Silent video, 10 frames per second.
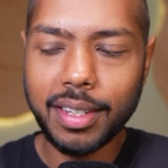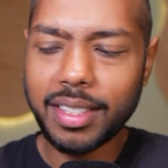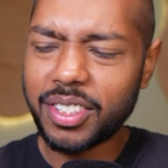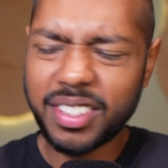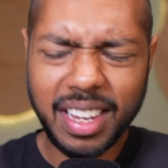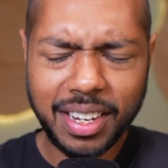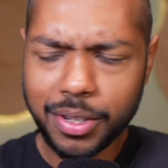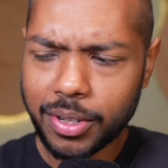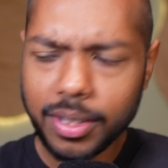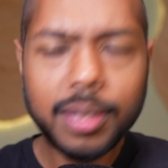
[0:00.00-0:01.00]
It's just
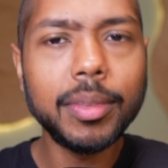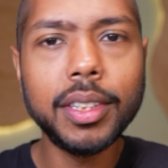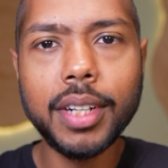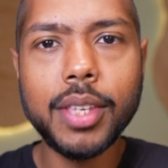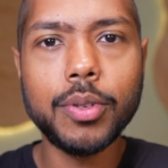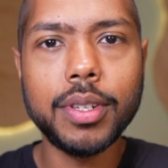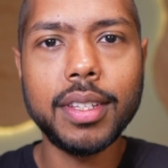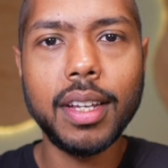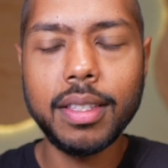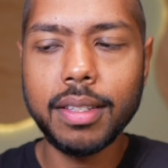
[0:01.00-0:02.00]
extremely resource
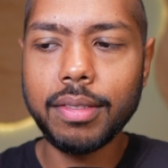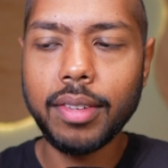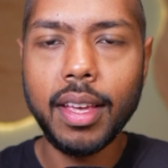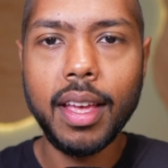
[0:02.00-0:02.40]
intensive.